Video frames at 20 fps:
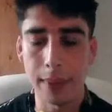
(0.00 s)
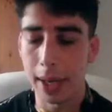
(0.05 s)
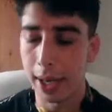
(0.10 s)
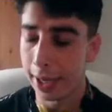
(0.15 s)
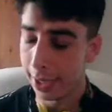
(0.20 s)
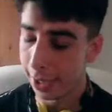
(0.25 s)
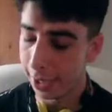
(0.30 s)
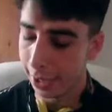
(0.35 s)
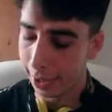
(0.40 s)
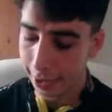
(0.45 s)

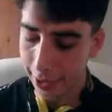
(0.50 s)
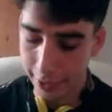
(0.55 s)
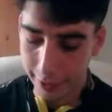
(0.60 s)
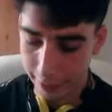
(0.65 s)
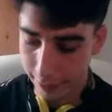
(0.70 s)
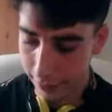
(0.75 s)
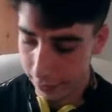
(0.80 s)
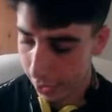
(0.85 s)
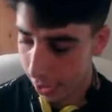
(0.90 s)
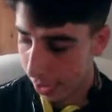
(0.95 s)
And
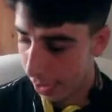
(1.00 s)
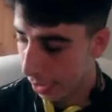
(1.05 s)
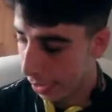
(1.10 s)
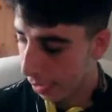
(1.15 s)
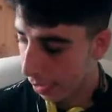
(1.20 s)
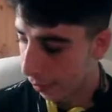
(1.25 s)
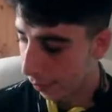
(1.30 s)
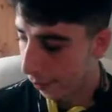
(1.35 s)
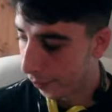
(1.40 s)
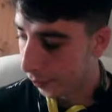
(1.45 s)

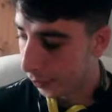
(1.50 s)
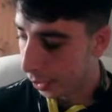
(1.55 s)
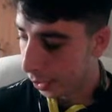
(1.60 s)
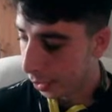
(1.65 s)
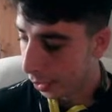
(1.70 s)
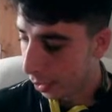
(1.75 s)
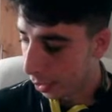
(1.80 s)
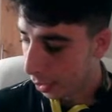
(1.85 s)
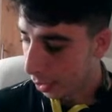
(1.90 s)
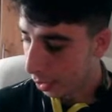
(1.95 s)
I
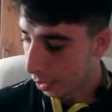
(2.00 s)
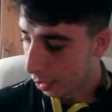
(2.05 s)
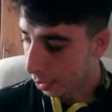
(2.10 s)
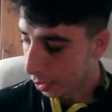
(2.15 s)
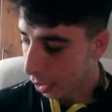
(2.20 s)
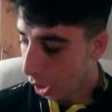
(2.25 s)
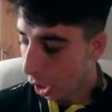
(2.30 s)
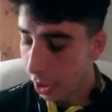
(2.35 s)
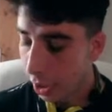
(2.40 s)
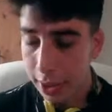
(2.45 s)

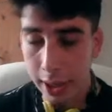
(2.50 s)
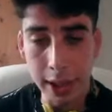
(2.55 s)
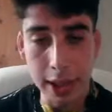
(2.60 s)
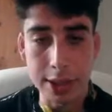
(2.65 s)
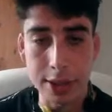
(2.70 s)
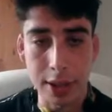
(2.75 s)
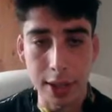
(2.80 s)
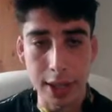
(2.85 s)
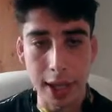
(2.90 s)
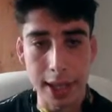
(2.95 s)
think he's
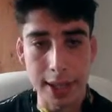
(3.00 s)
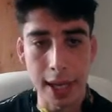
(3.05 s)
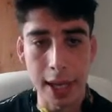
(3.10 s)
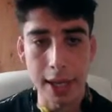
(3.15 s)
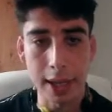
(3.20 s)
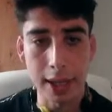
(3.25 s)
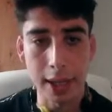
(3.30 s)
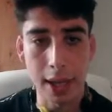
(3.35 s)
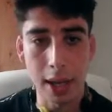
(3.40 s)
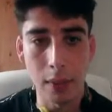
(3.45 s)
going to get
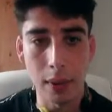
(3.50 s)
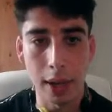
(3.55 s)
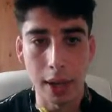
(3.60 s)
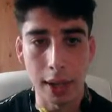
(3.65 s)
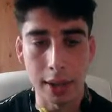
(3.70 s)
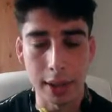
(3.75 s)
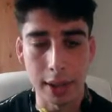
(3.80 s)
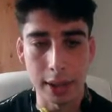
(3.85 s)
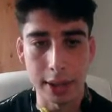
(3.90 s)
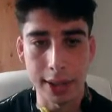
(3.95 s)
taken out. And I
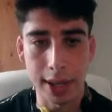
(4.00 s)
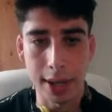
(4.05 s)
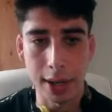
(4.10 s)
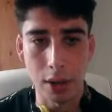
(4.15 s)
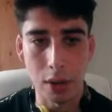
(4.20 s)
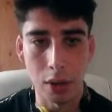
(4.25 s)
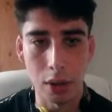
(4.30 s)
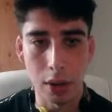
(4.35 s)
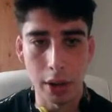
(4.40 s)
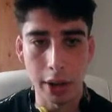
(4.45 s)
think the Dark
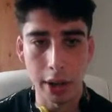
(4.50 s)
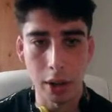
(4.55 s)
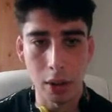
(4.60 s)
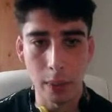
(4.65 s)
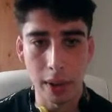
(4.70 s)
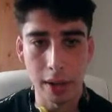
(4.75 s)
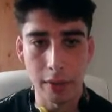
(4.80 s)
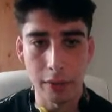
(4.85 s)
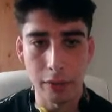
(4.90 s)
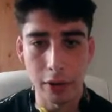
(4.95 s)
Order are going to
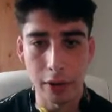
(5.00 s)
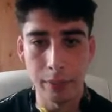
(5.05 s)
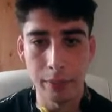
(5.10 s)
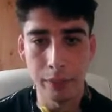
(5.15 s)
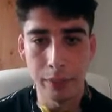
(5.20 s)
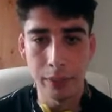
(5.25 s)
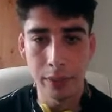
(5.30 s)
win it for him.